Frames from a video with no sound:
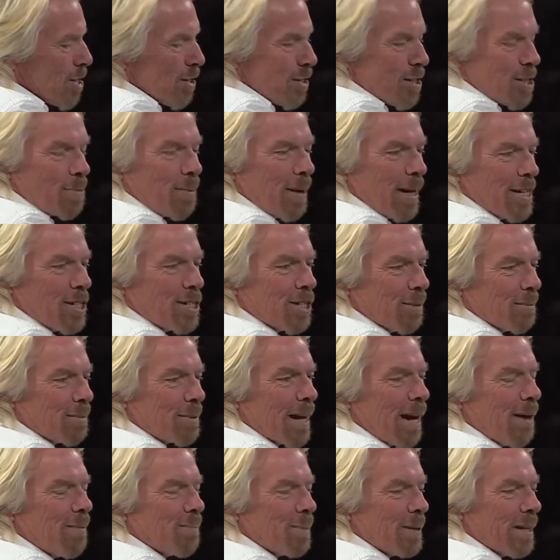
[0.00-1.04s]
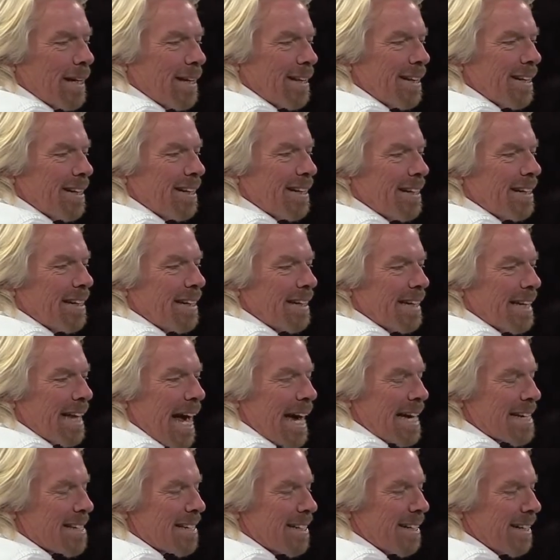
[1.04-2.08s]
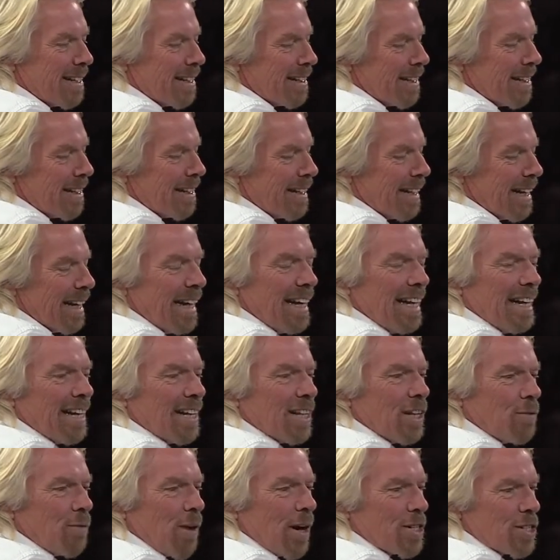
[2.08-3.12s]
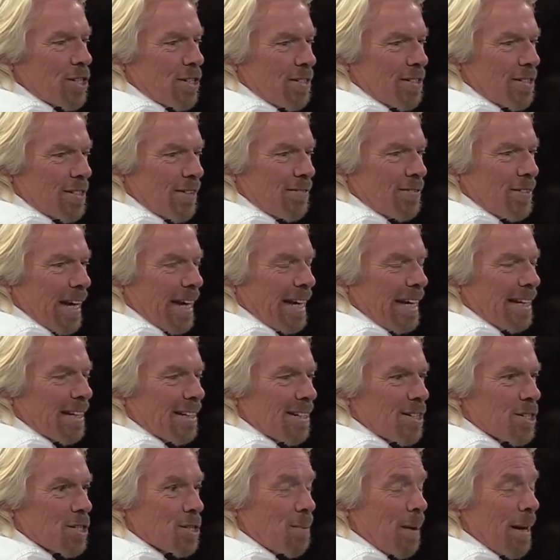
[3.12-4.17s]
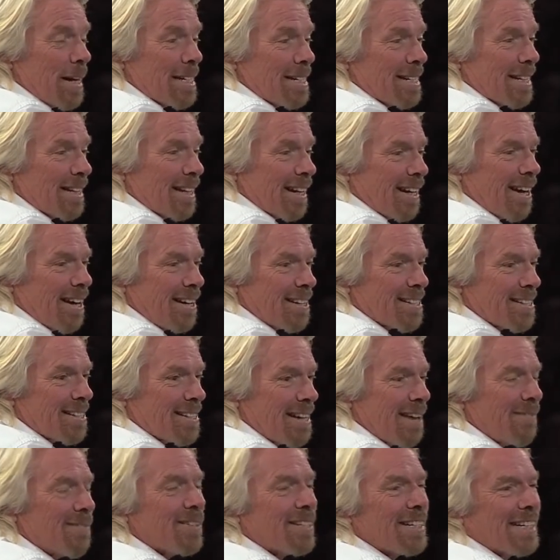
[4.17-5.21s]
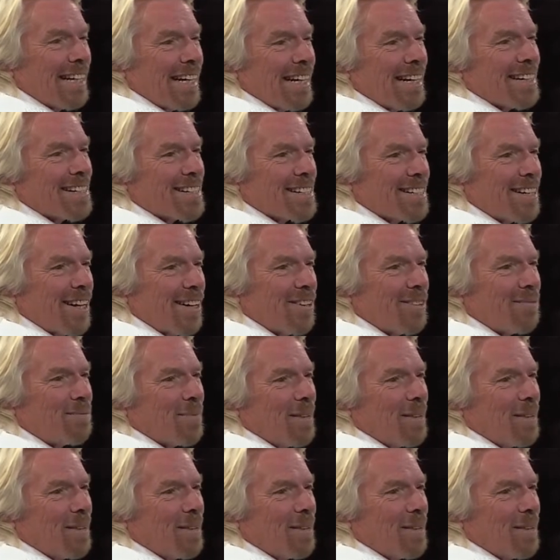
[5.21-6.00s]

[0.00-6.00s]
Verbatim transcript: spaceship company than NASA and the Russians have taken to space in the last 70 years. So,